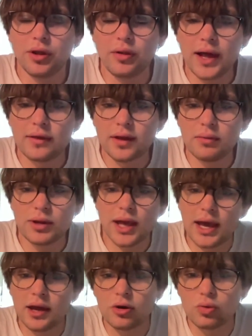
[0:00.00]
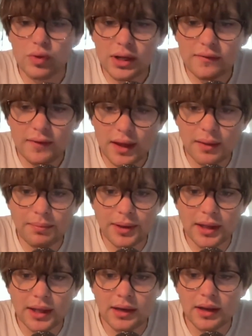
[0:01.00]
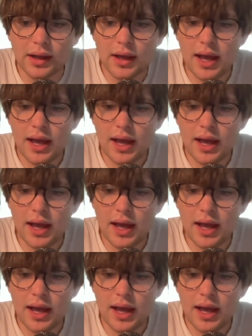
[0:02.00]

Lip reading: last time we had a revamp in